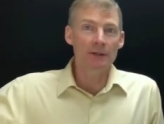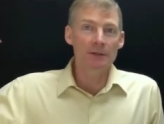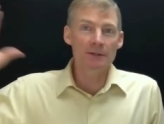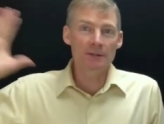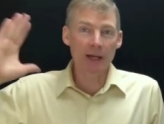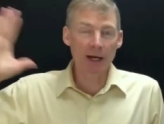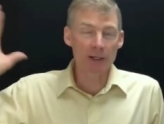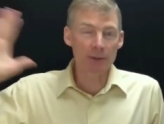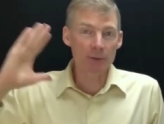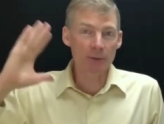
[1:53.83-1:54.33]

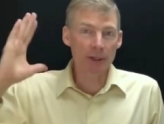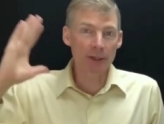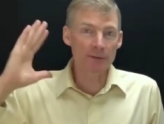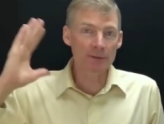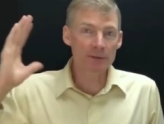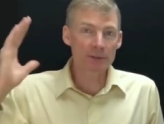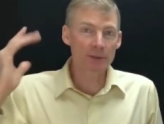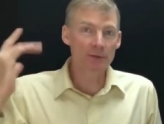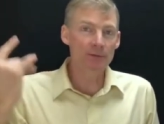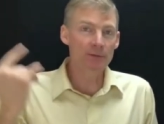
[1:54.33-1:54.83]
sound
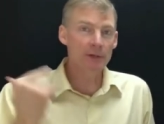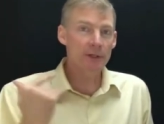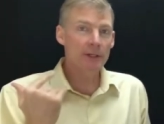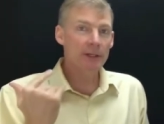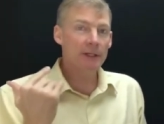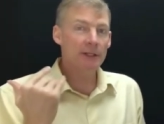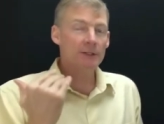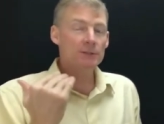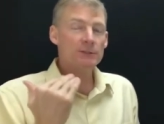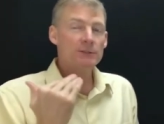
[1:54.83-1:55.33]
waves
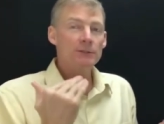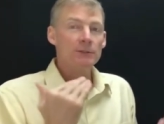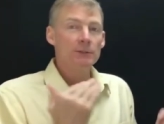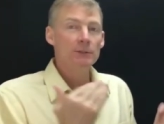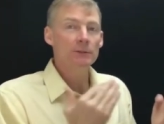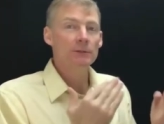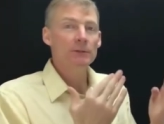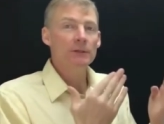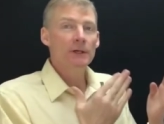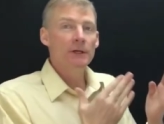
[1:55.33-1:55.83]
converted
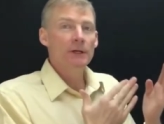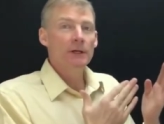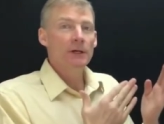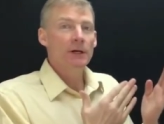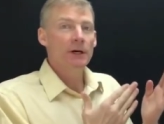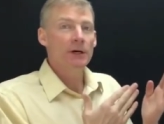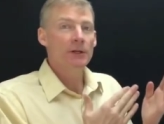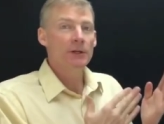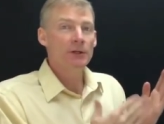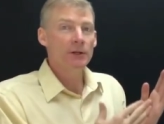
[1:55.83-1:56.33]
into
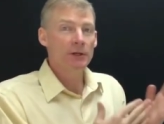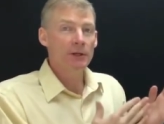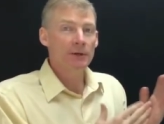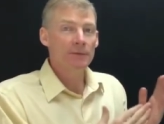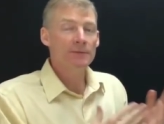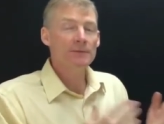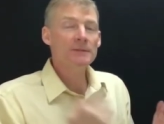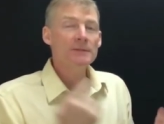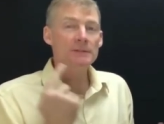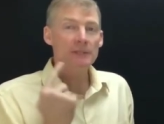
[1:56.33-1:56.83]
a
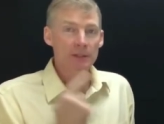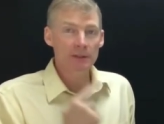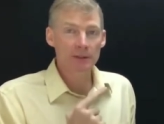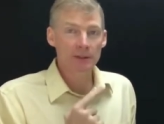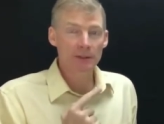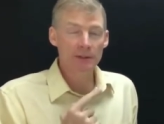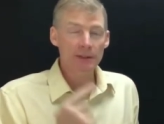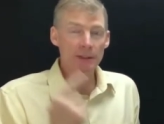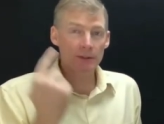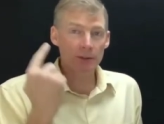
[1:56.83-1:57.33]
nerve
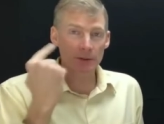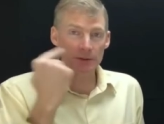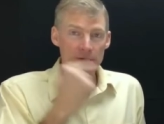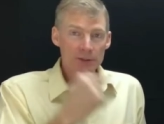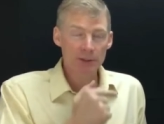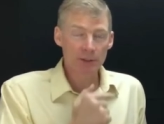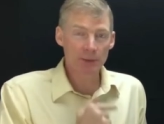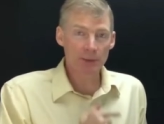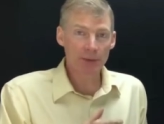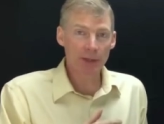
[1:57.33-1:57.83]
signal that
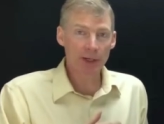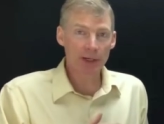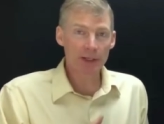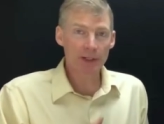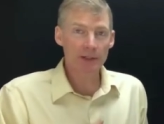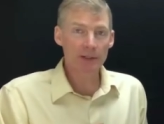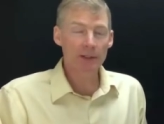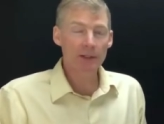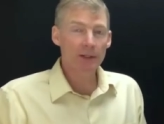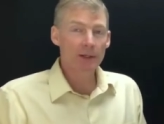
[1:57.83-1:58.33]
goes to your
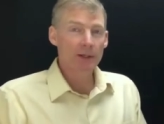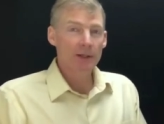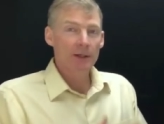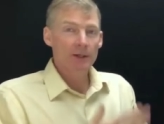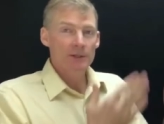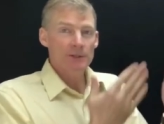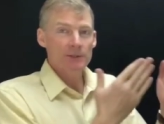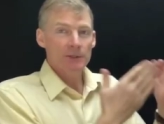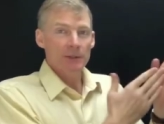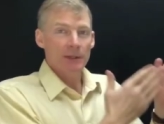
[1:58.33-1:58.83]
brain.
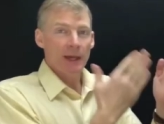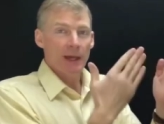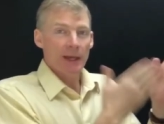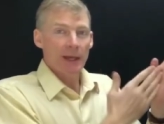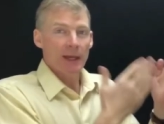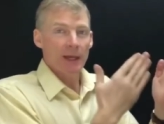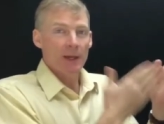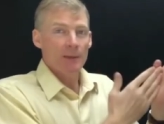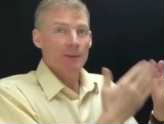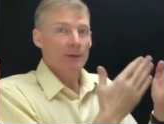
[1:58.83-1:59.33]
So that
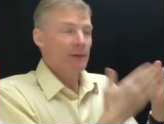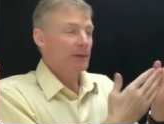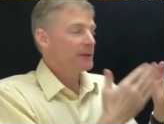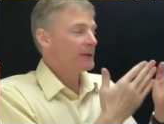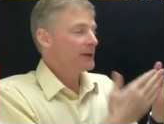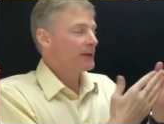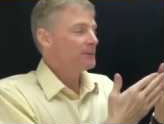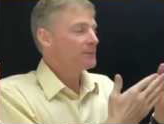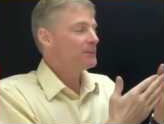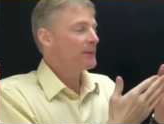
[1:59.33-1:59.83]
hammer
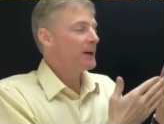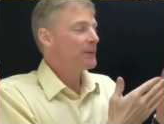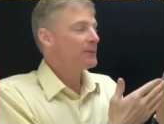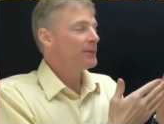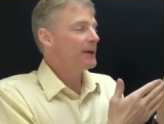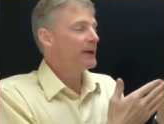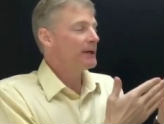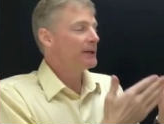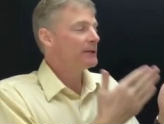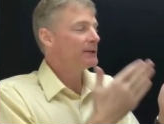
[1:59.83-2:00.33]
and
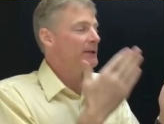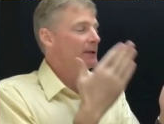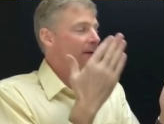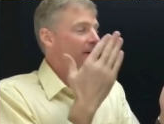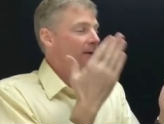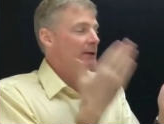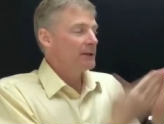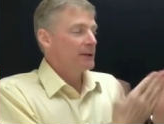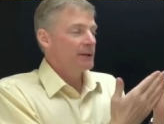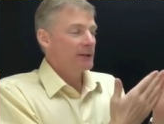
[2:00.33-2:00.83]
membrane
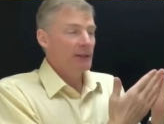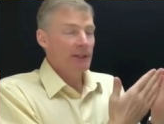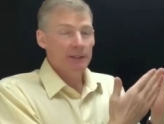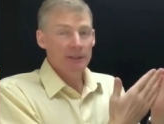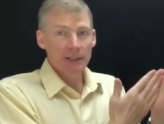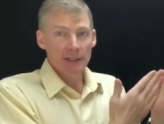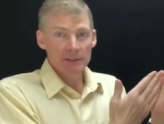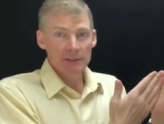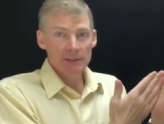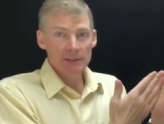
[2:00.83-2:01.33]

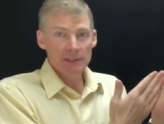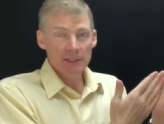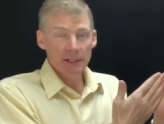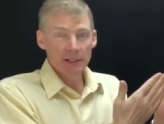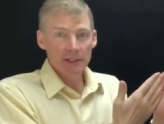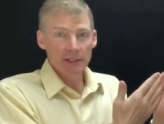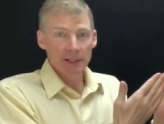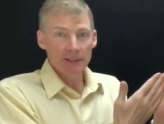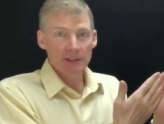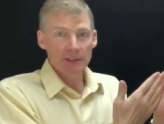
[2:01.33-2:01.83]
can get
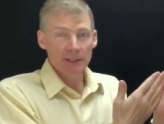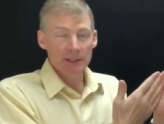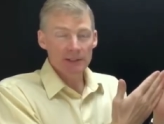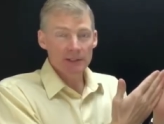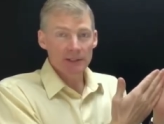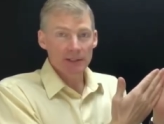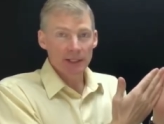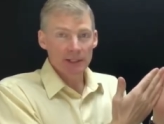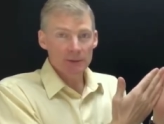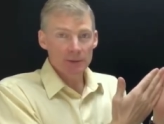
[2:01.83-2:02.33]
stuck like this,
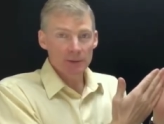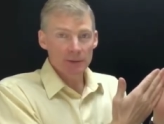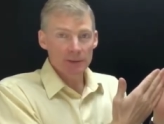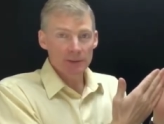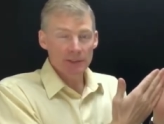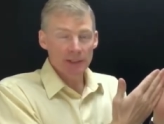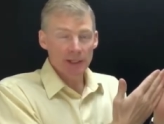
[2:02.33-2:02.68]
and that's where the